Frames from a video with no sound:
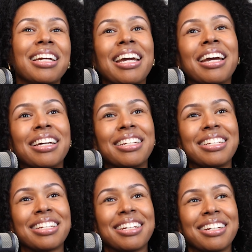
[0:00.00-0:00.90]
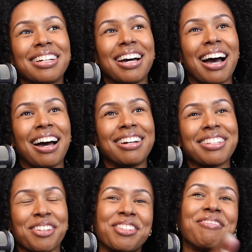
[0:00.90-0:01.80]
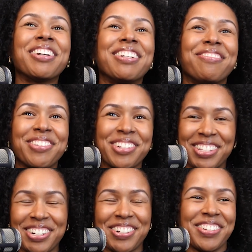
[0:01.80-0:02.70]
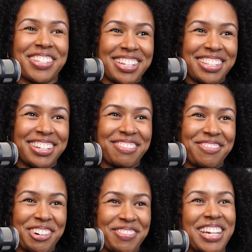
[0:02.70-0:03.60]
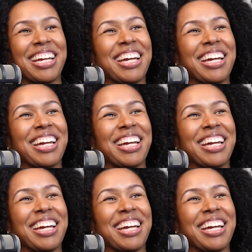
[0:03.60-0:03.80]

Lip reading: And so it's a very full circle season for me.